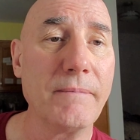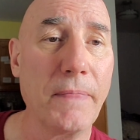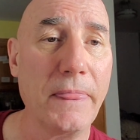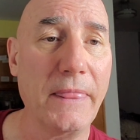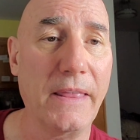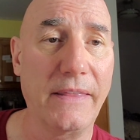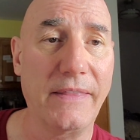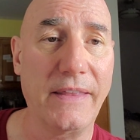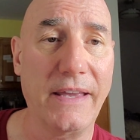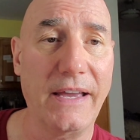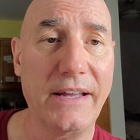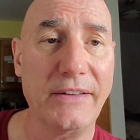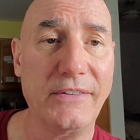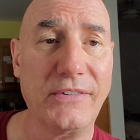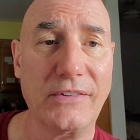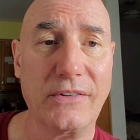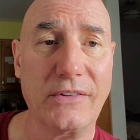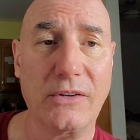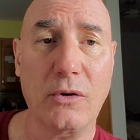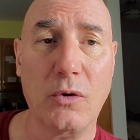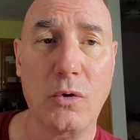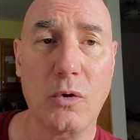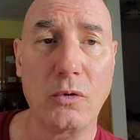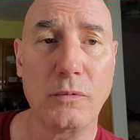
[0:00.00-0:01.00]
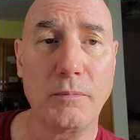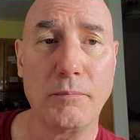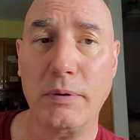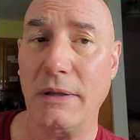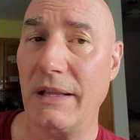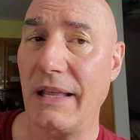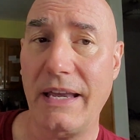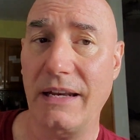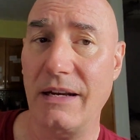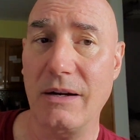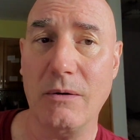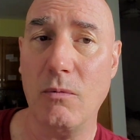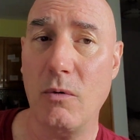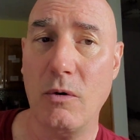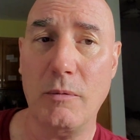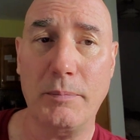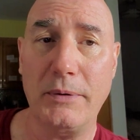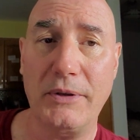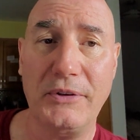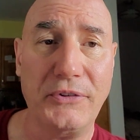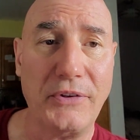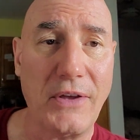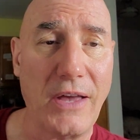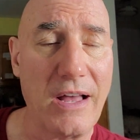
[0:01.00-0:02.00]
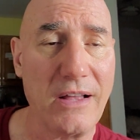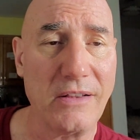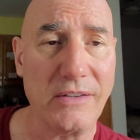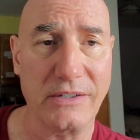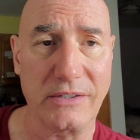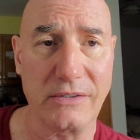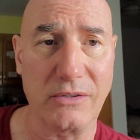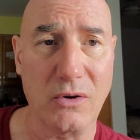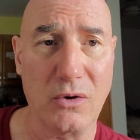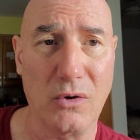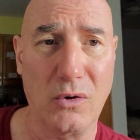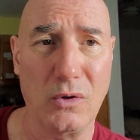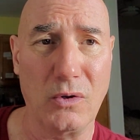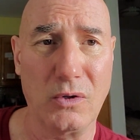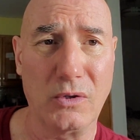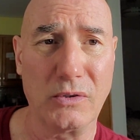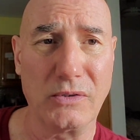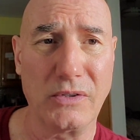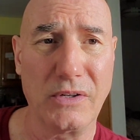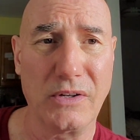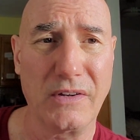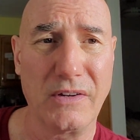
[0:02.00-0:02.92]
and that's gold plate. It won't be solid gold.